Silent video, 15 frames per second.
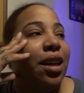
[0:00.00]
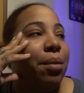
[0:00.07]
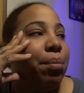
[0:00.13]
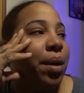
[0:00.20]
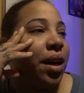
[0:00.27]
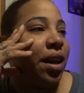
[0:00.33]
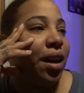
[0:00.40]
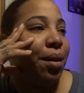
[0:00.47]

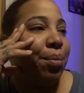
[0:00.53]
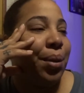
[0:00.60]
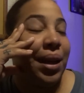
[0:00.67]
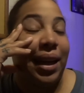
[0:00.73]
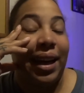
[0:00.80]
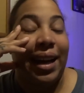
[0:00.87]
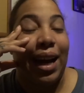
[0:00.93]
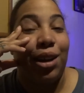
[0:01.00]
But
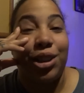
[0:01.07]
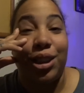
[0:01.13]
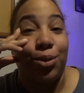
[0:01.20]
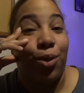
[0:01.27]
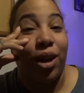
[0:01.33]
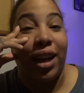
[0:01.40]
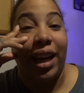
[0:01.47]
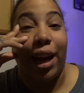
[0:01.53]
yeah, now she's
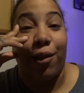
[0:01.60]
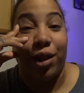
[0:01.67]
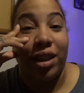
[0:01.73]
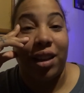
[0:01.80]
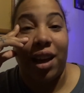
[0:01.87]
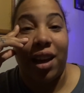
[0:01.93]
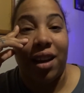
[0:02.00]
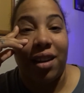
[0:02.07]
wanting
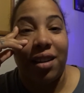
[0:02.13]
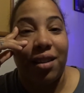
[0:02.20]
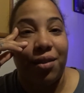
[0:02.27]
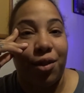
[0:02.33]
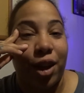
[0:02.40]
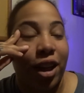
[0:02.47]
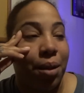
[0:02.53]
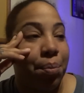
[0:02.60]
everything.
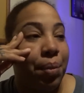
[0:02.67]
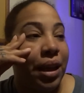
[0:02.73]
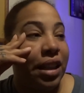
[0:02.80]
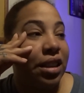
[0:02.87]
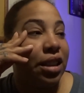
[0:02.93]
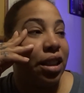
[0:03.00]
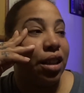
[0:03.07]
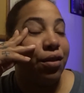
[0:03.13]
Freaking
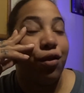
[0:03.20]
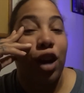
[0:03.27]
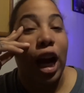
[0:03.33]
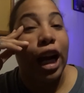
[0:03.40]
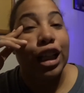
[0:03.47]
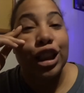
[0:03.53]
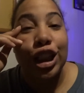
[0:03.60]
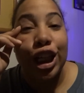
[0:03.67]
pizza,
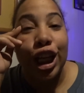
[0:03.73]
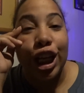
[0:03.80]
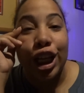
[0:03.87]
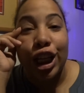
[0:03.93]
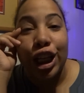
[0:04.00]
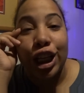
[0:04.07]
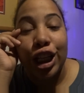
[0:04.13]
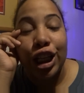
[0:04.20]
fried
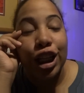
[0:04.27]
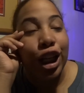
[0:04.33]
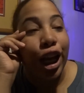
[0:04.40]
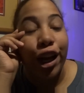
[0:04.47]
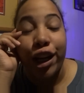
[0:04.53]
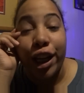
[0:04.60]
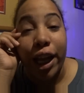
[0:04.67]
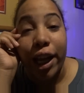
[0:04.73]
chicken,
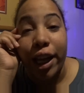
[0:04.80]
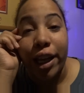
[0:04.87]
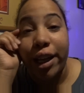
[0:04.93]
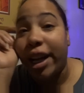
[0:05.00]
everything.